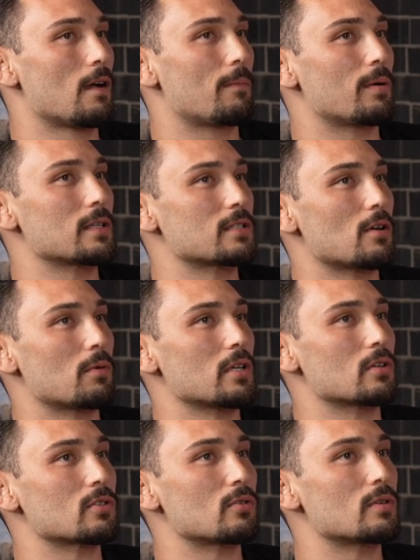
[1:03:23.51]
But so what
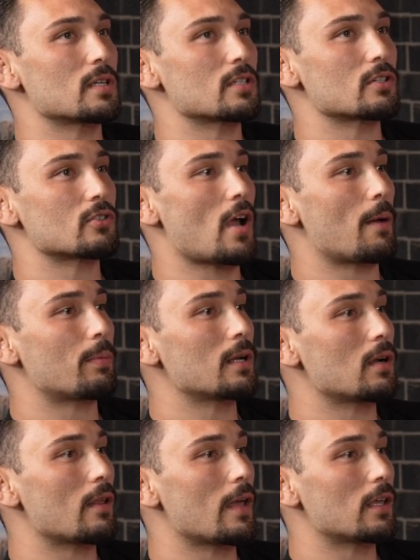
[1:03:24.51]
you're doing is you're trapping in
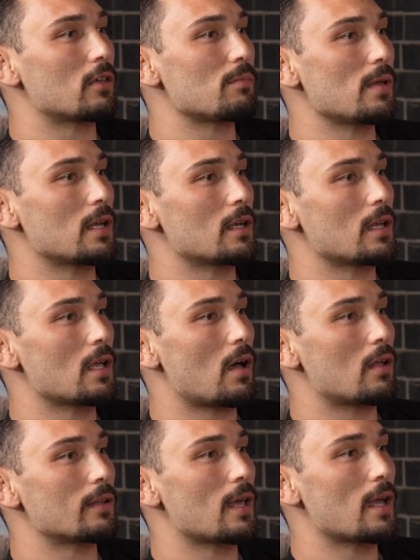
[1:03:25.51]
all that humidity
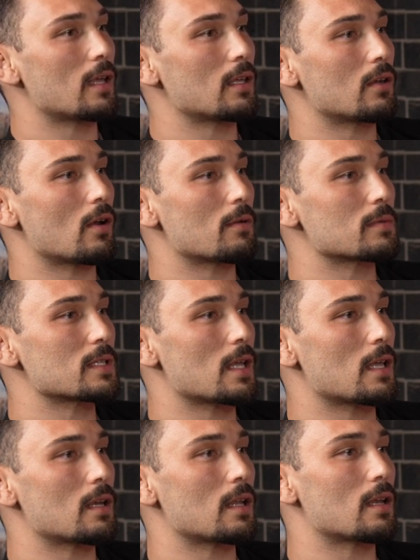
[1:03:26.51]
all night, you know what I'm
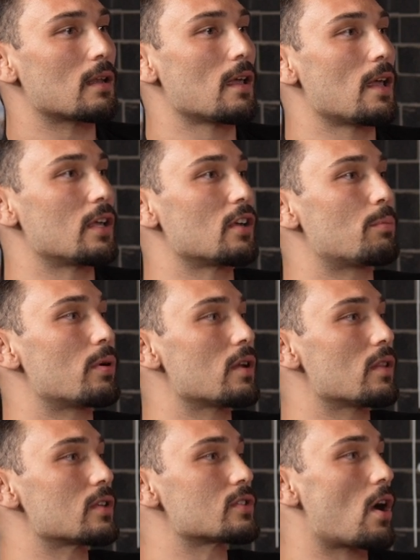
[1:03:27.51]
saying? And you're putting
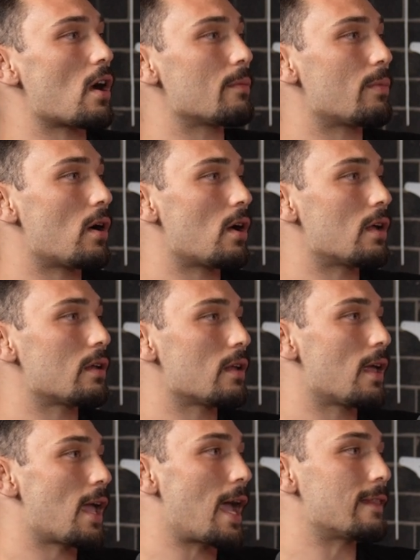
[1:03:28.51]
the tarp on.
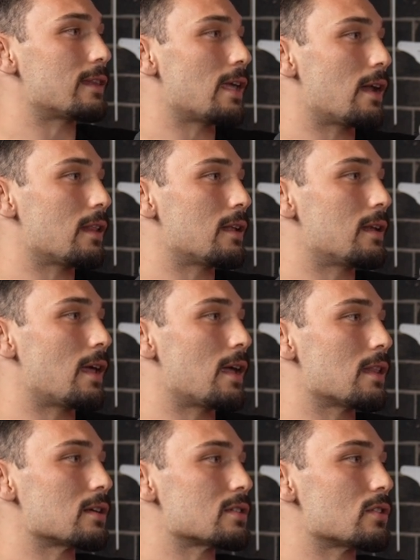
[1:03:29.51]
At the end of the day,
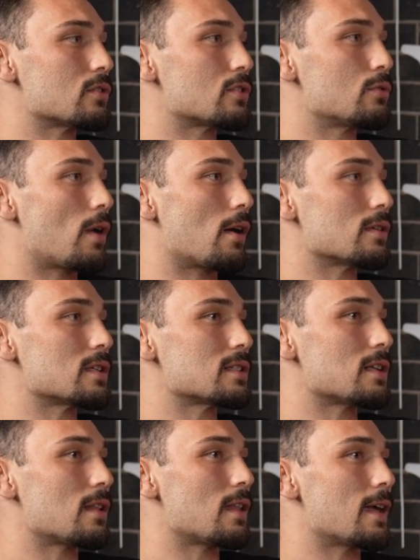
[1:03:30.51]
there's still 2 hours of
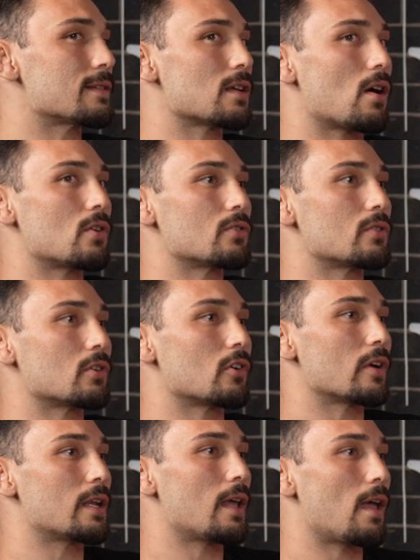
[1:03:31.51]
sunlight. It's a
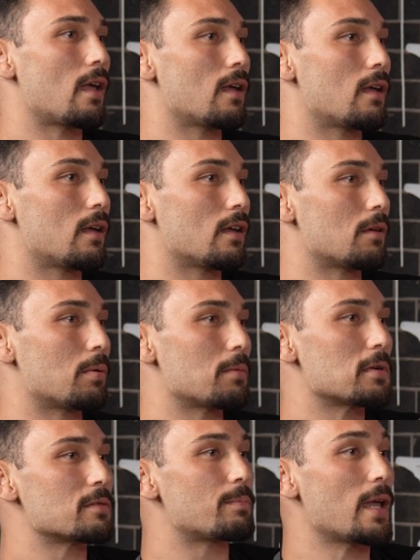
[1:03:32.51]
100-degree day. You're pretty
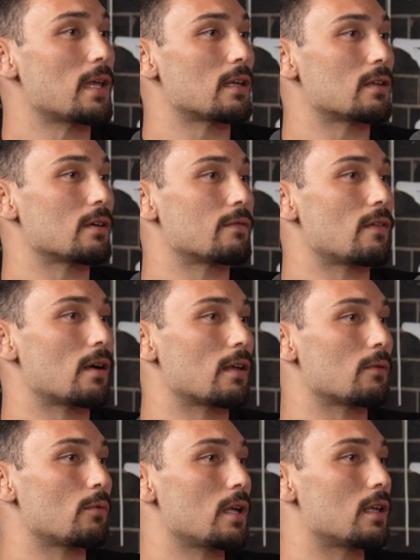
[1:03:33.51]
much baking your
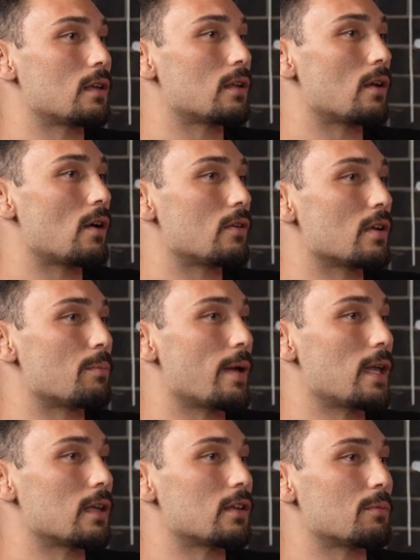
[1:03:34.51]
fucking weed. You know? You're
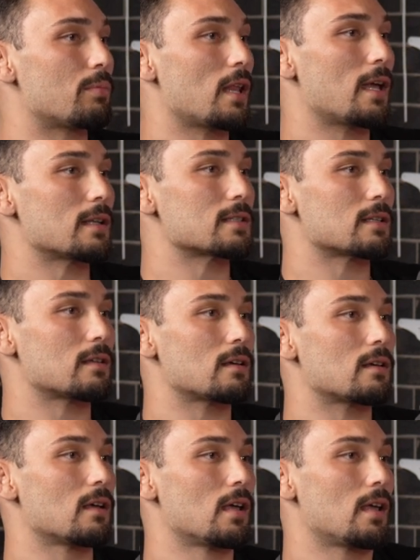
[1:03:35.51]
baking your plants in
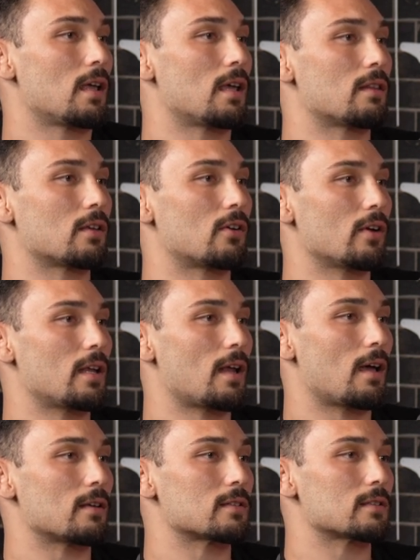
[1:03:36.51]
the
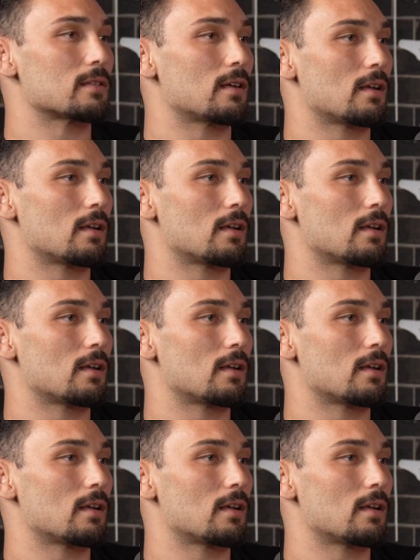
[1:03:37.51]
greenhouse.